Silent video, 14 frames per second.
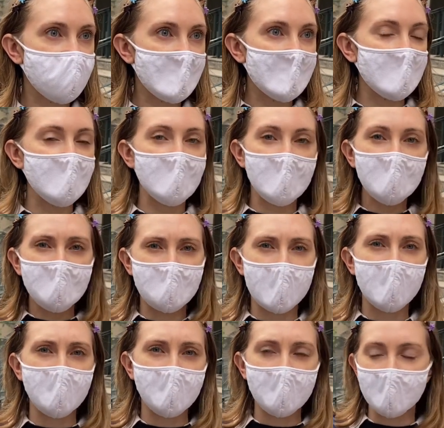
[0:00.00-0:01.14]
in any
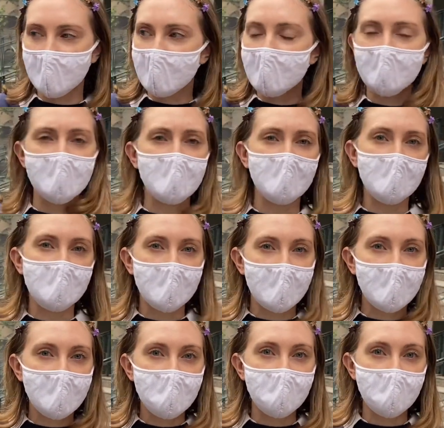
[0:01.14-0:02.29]
town, like not even in these
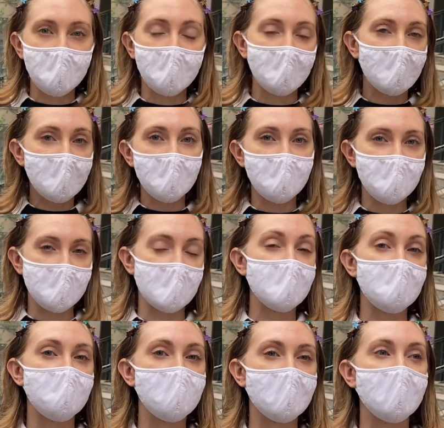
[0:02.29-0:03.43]
areas too, wherever you're staying, you
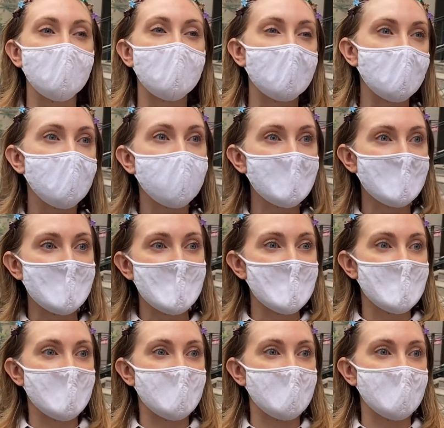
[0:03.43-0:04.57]
should look up
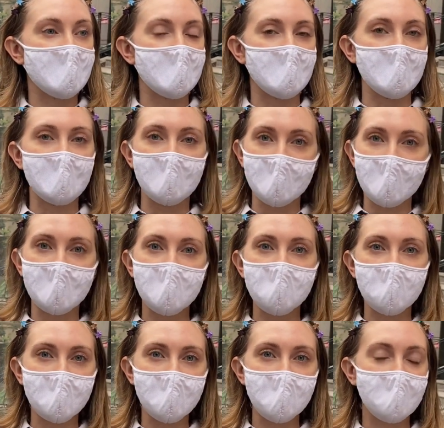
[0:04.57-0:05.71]
either of these
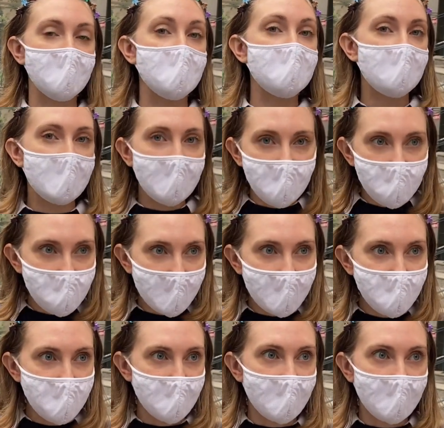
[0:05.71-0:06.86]
terms. Recycle
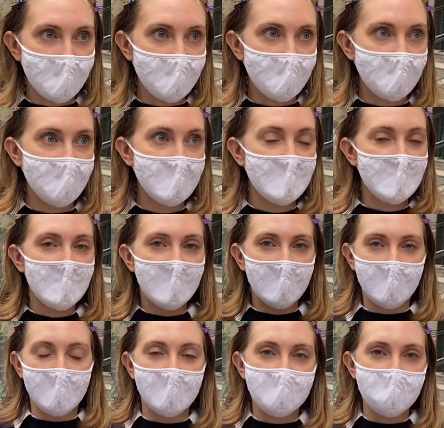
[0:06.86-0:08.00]
shops are
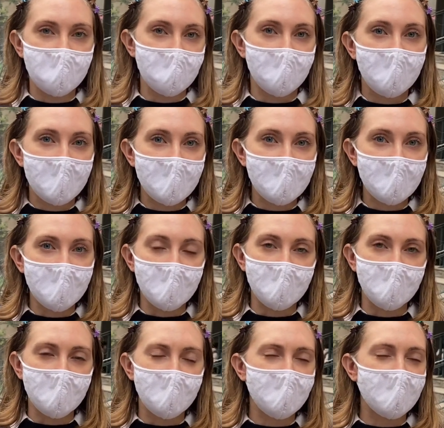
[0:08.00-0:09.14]
less curated and
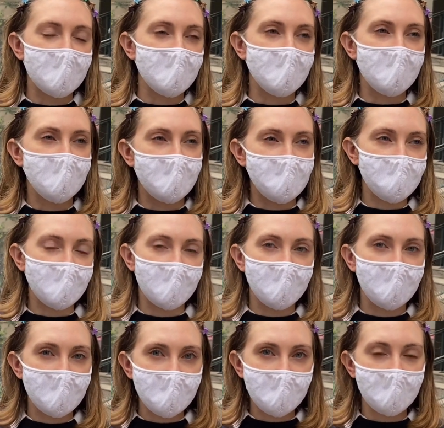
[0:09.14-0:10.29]
you'll find a bunch of other
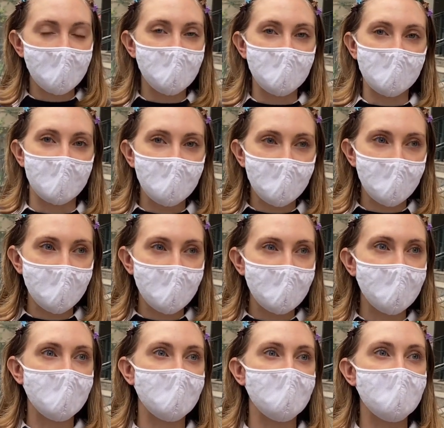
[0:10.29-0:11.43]
things in there besides clothing,
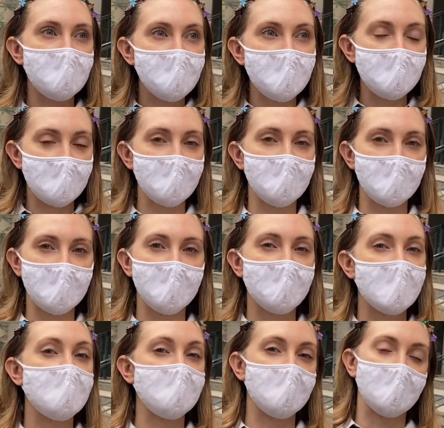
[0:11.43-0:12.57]
but the cheapest stuff you're gonna find
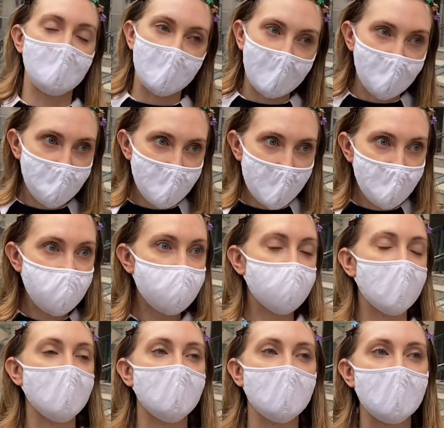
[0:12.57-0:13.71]
is in recycle shops.
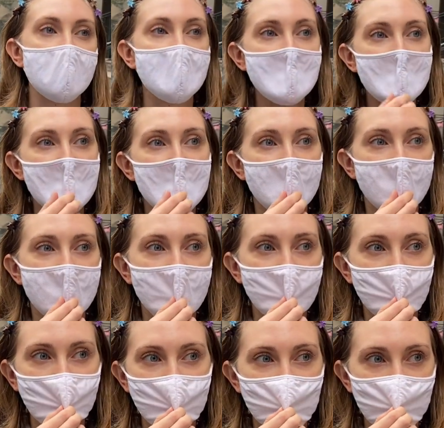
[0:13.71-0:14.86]
And then the
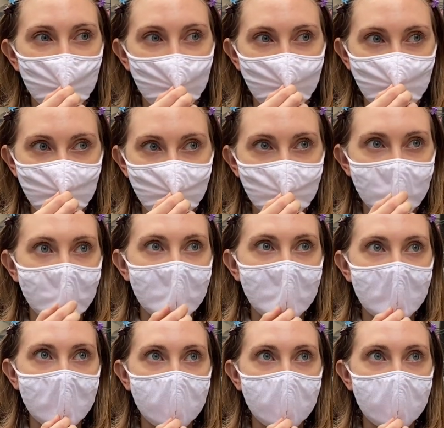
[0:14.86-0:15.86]
furugiya are usually